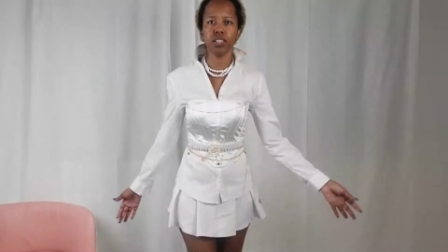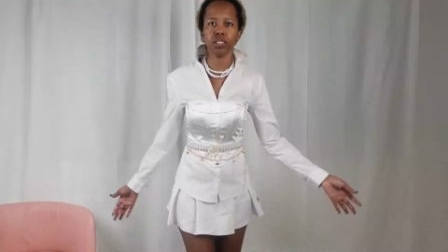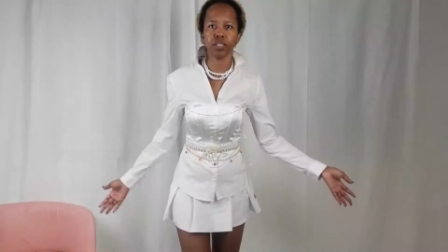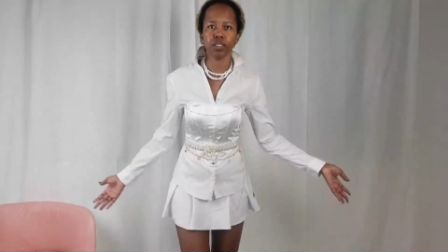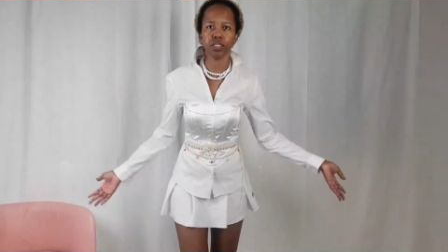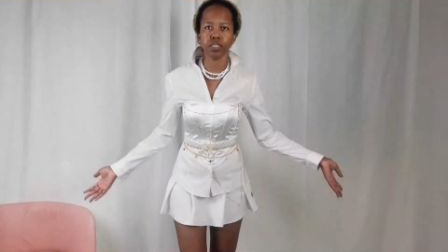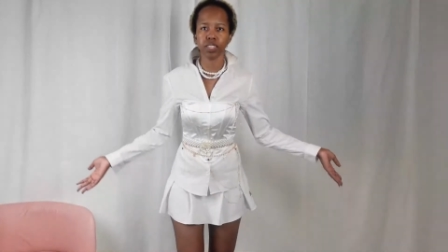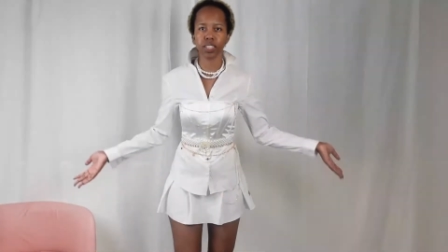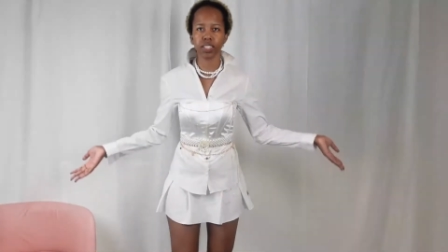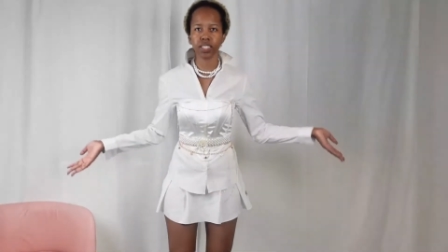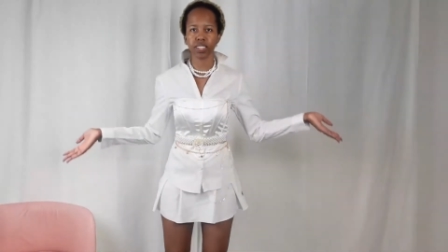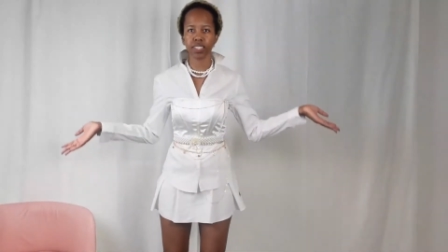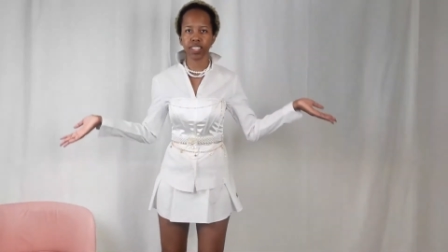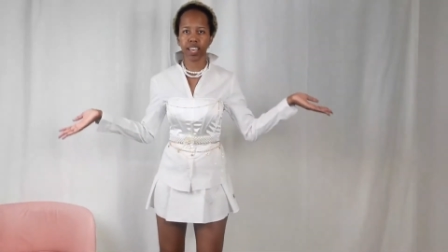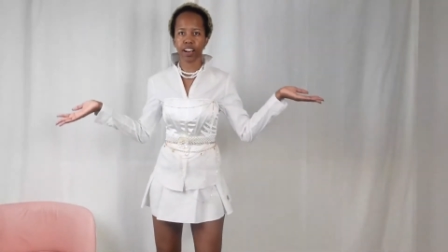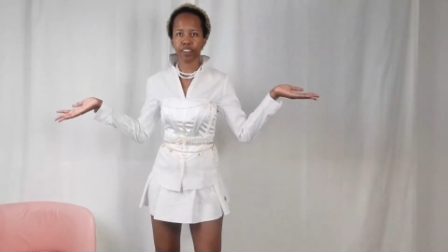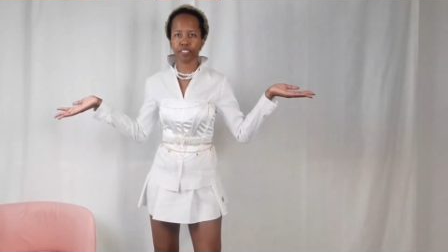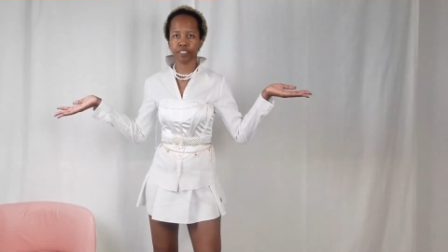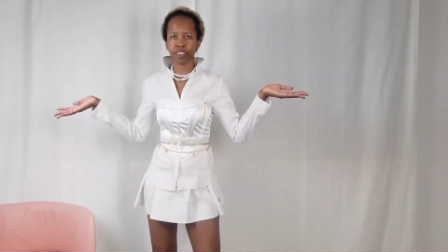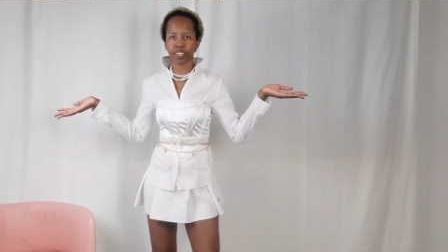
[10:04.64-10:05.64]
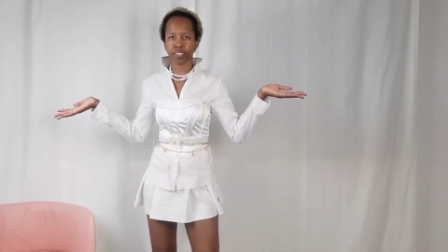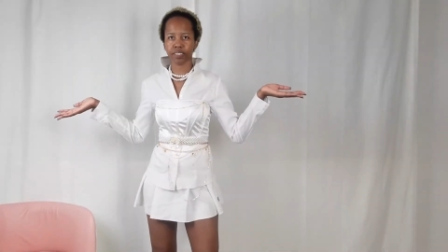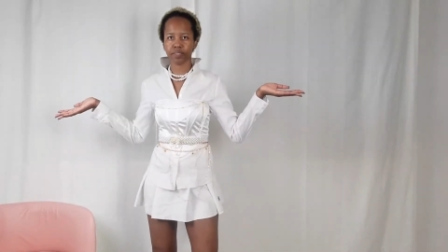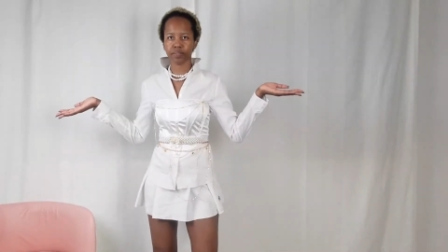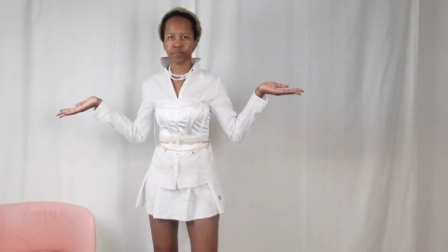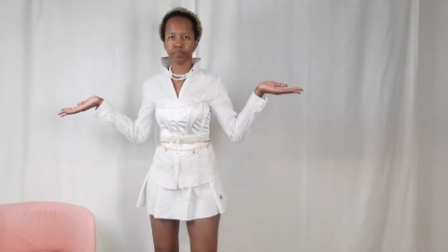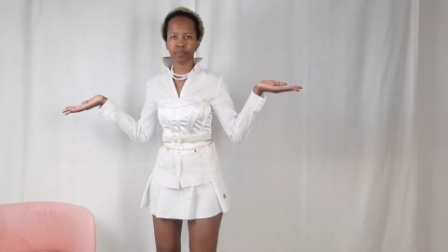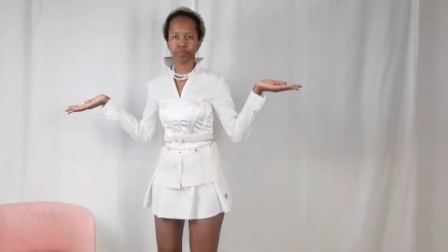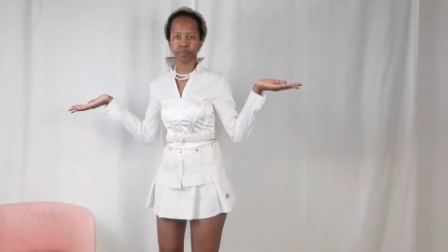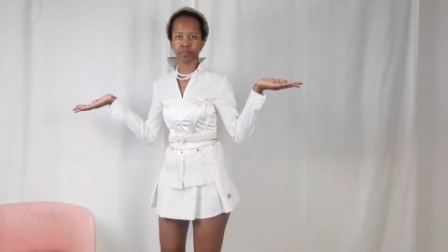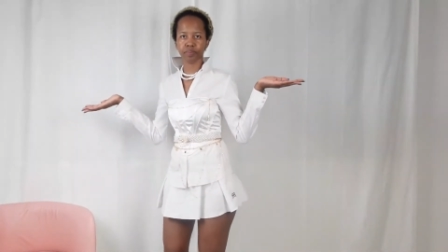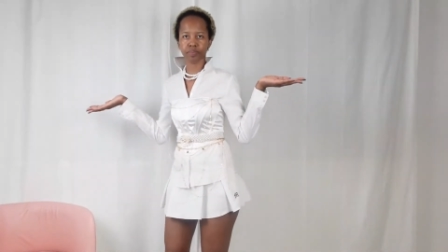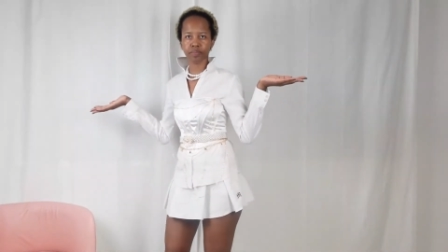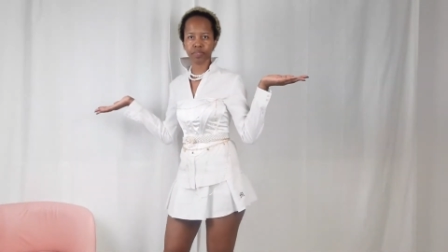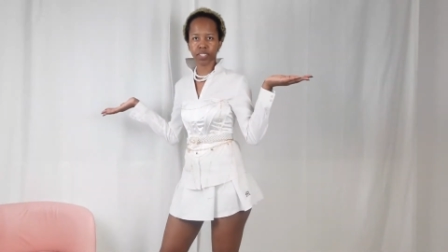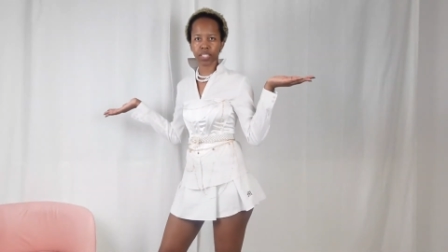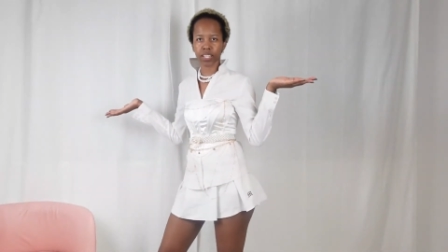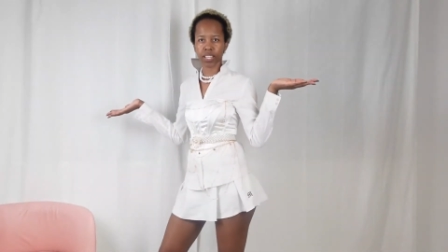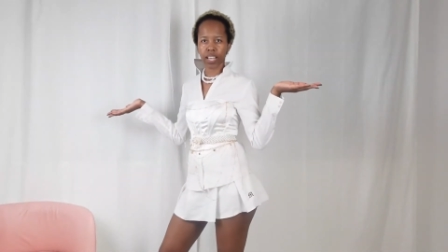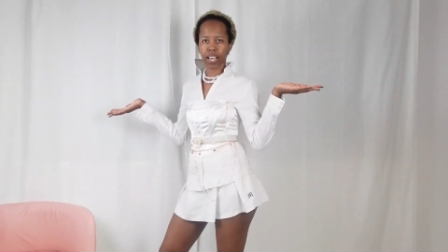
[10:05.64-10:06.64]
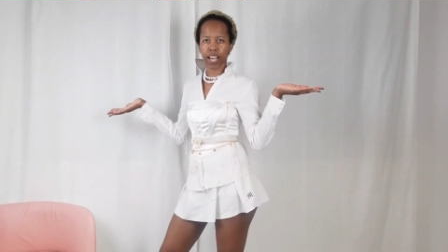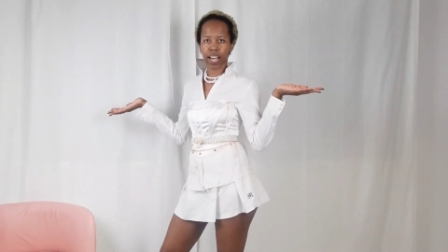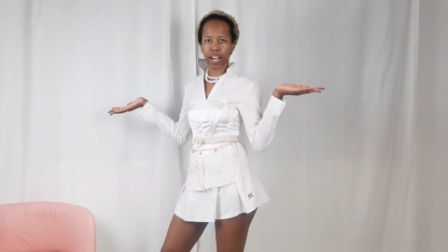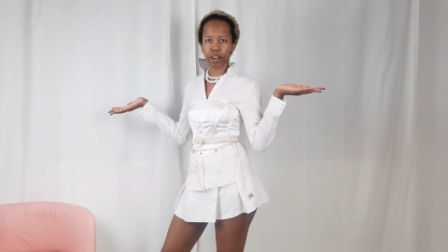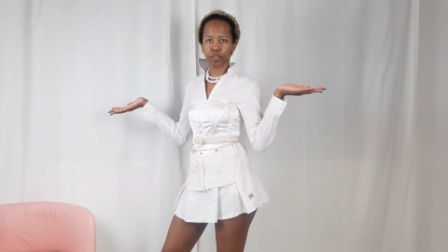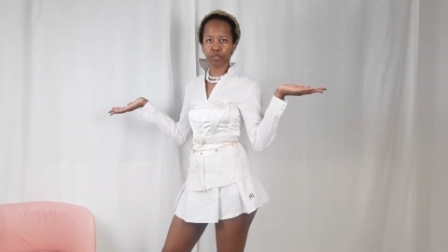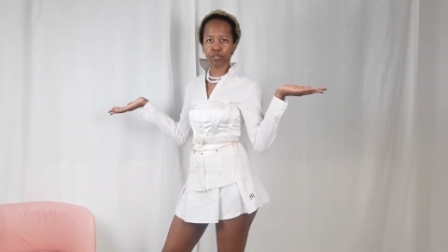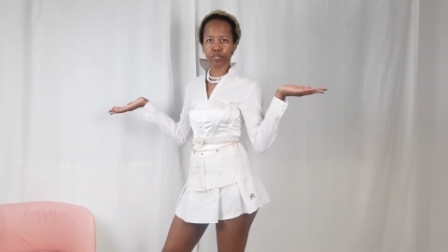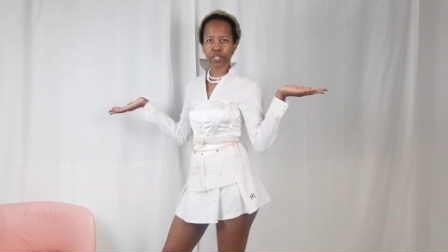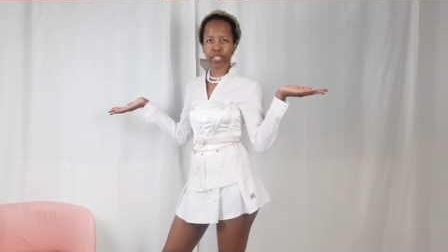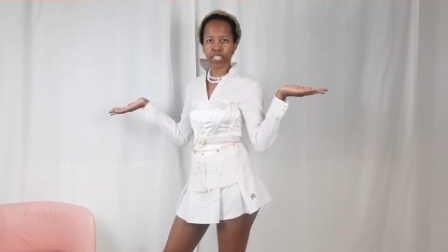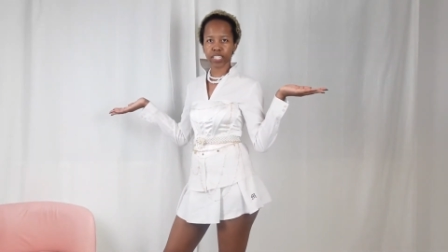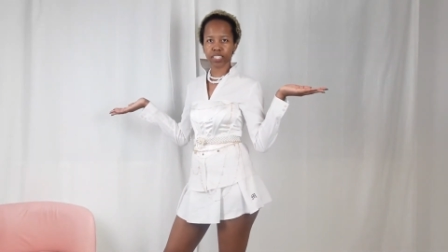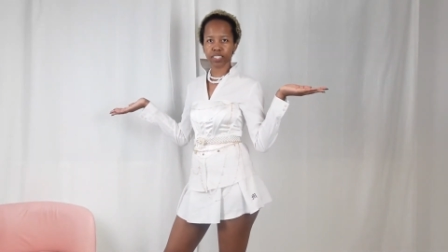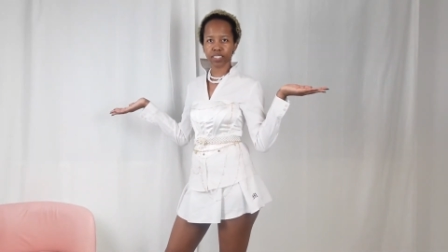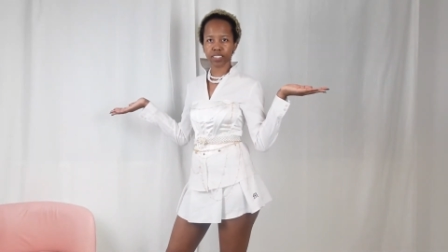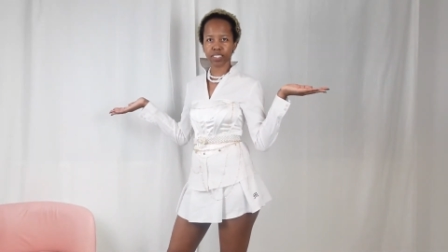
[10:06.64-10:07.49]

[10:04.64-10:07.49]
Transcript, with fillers: So this is the outfit. I will rate